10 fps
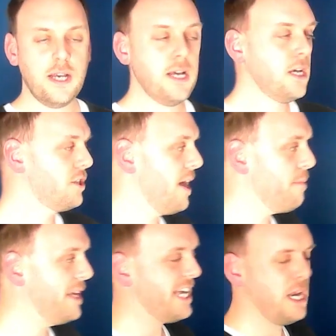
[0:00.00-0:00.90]
So that
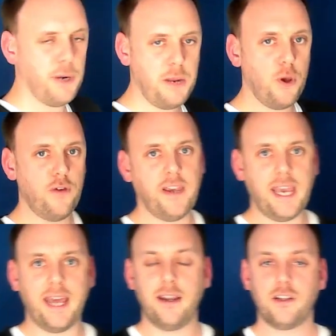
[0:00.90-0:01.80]
means anybody moving
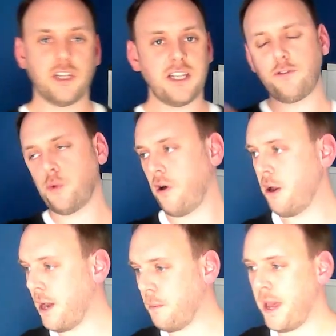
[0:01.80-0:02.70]
in doesn't have to worry
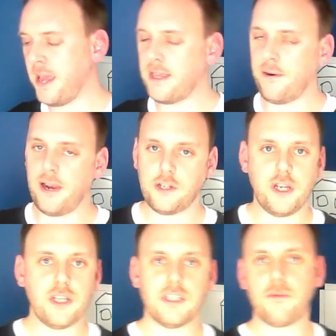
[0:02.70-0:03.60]
about paying their electric,
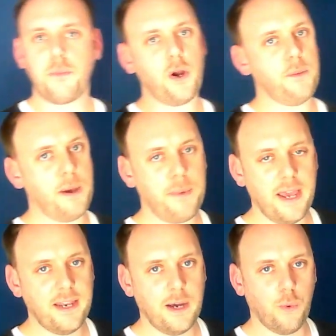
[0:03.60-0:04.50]
doesn't have to worry about
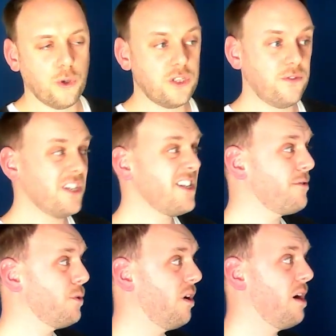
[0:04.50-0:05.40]
paying their water, and doesn't have
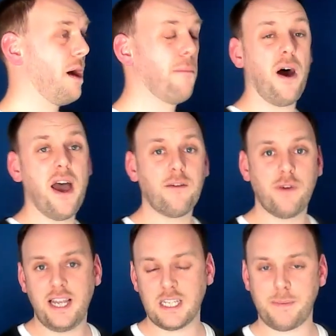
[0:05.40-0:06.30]
to worry about buying
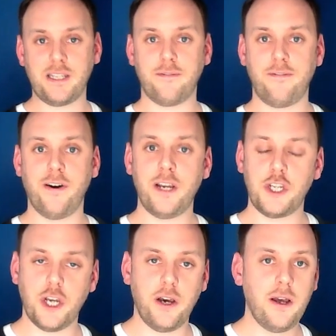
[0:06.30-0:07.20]
really expensive
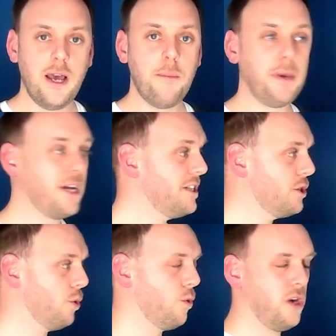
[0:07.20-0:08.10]
furniture because
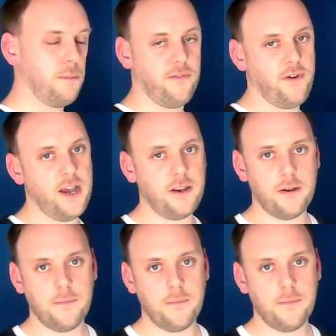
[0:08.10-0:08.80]
it's already provided.